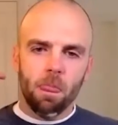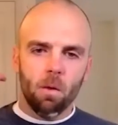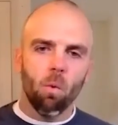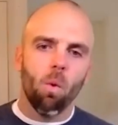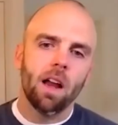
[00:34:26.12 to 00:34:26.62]

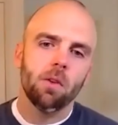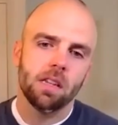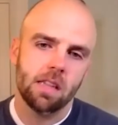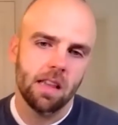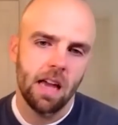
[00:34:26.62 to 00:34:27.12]
Why do I
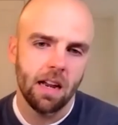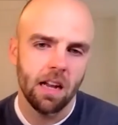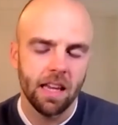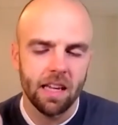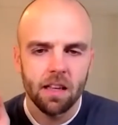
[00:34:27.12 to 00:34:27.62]
say that?
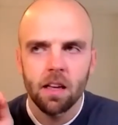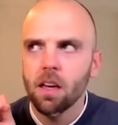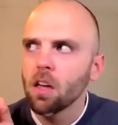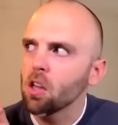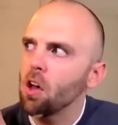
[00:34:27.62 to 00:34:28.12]
Now like
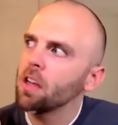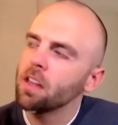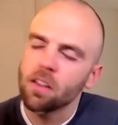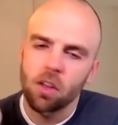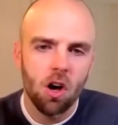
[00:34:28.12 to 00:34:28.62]
long
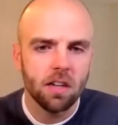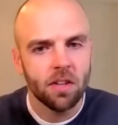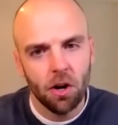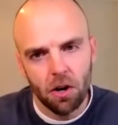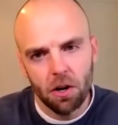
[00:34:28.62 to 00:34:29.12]
long
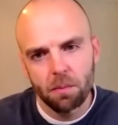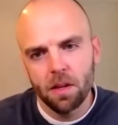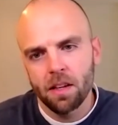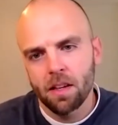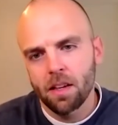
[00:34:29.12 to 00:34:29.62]
term,
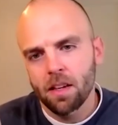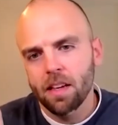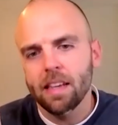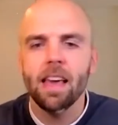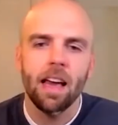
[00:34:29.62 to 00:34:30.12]

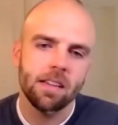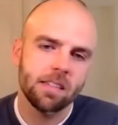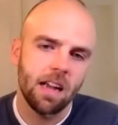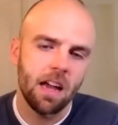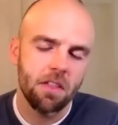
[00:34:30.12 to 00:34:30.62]

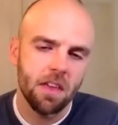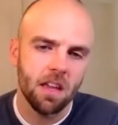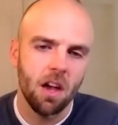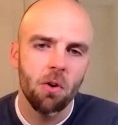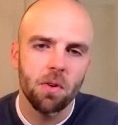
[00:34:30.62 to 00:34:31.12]
yes, I think
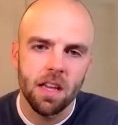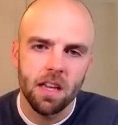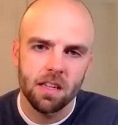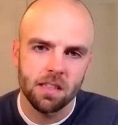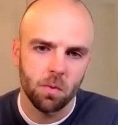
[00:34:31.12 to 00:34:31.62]

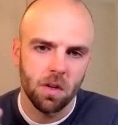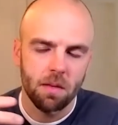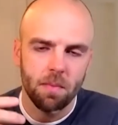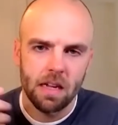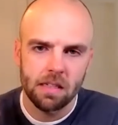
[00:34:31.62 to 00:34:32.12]
owning is one
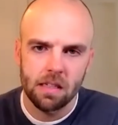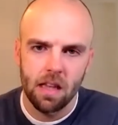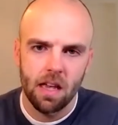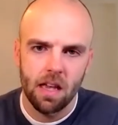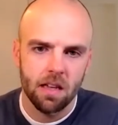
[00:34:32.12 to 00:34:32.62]
of the best
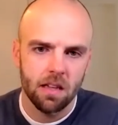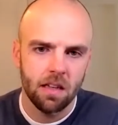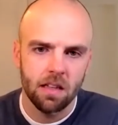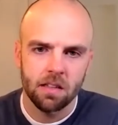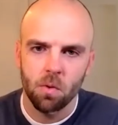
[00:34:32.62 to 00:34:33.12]
like
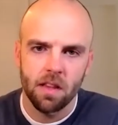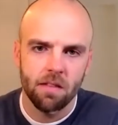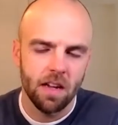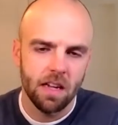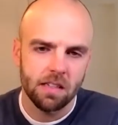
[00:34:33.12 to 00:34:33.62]
it's one of the
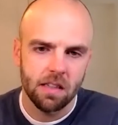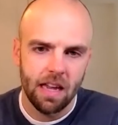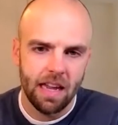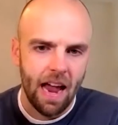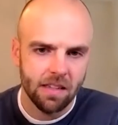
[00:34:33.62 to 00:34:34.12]
best
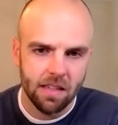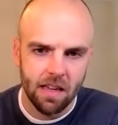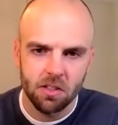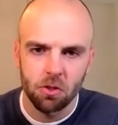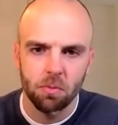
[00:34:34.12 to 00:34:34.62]
like
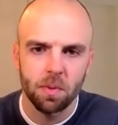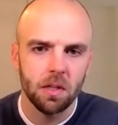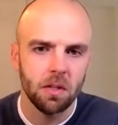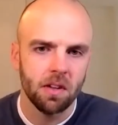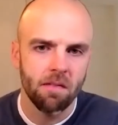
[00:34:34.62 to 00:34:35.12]
assets you'll
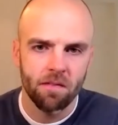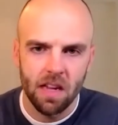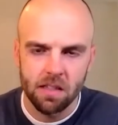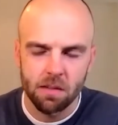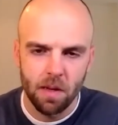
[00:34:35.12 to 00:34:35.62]
build and
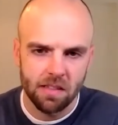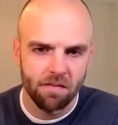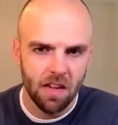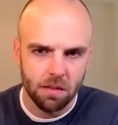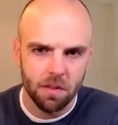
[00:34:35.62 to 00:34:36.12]
best best
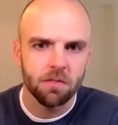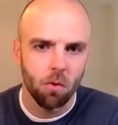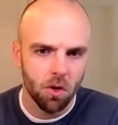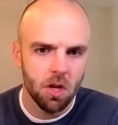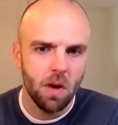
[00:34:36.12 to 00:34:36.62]
investments
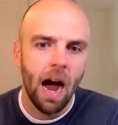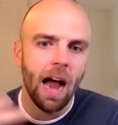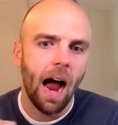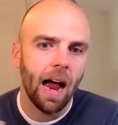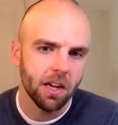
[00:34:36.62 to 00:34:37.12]
for you. I,
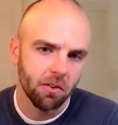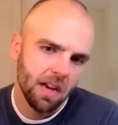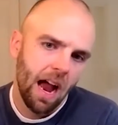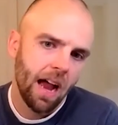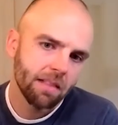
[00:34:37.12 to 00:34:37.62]
I
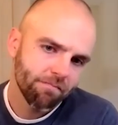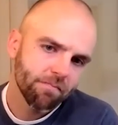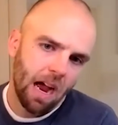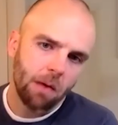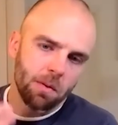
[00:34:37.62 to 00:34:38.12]
agree. I
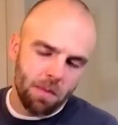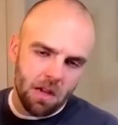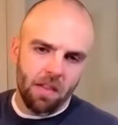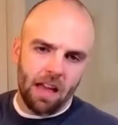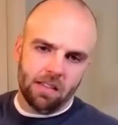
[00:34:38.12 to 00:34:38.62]
I would be
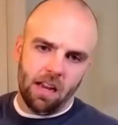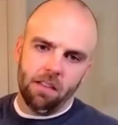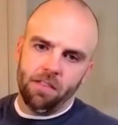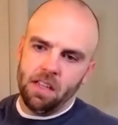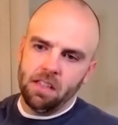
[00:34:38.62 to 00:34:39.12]
on that side
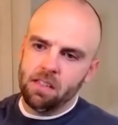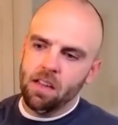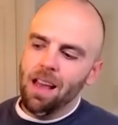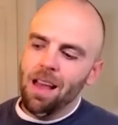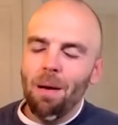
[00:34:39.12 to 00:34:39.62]
of the fence.
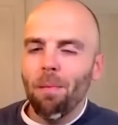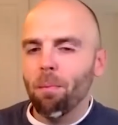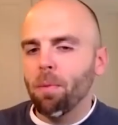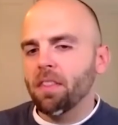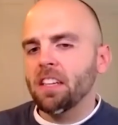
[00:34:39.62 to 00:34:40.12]

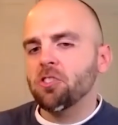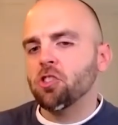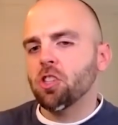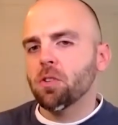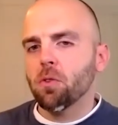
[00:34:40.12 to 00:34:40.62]
But the
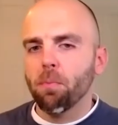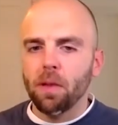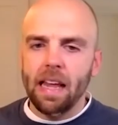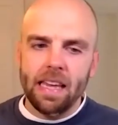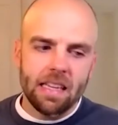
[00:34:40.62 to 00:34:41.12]
general
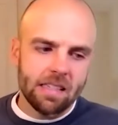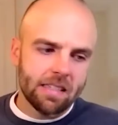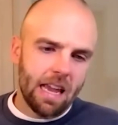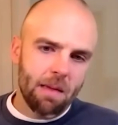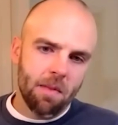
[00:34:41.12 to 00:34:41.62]
blanket
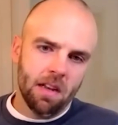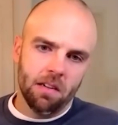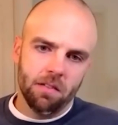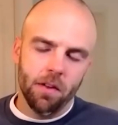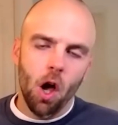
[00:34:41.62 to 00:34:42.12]
statement
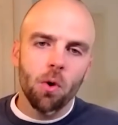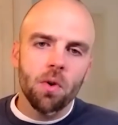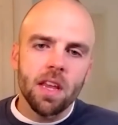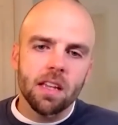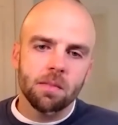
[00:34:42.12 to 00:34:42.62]
of
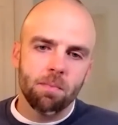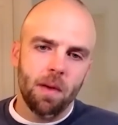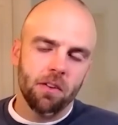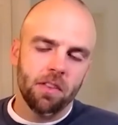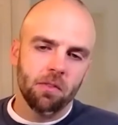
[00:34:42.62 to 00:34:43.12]
owning is
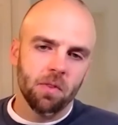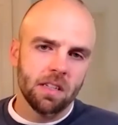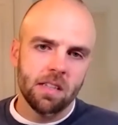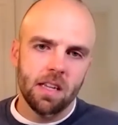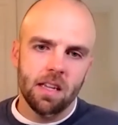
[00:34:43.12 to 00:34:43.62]
better than
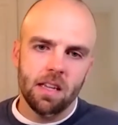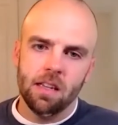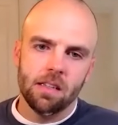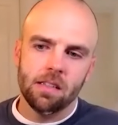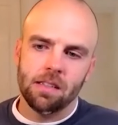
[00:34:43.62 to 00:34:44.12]
renting
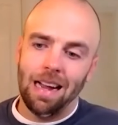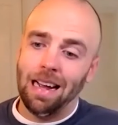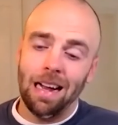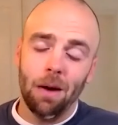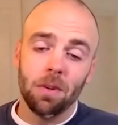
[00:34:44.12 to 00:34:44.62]
is,
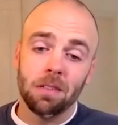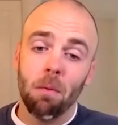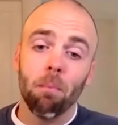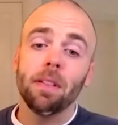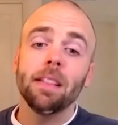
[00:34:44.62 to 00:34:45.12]
I, I would
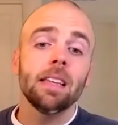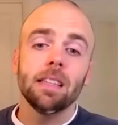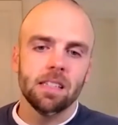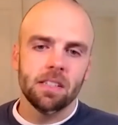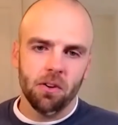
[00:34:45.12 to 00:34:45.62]
completely
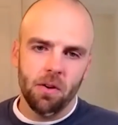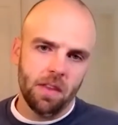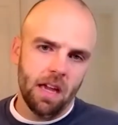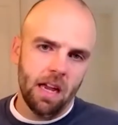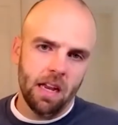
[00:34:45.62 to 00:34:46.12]
disagree with
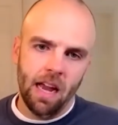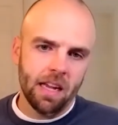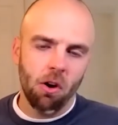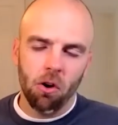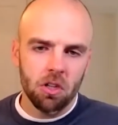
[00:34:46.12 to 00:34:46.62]
that. And I could
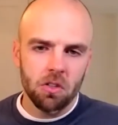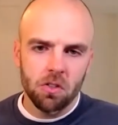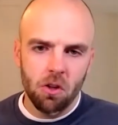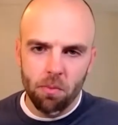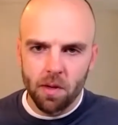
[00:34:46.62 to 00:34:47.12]
argue
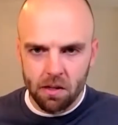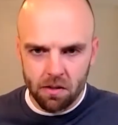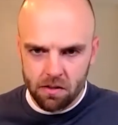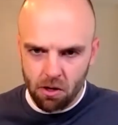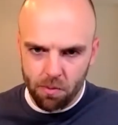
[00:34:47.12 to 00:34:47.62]
so many,
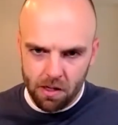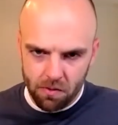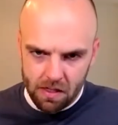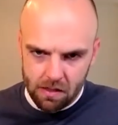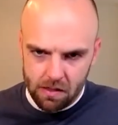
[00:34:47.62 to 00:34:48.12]
so many
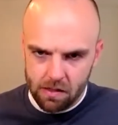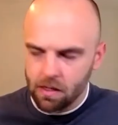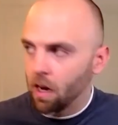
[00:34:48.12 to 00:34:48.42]
reasons.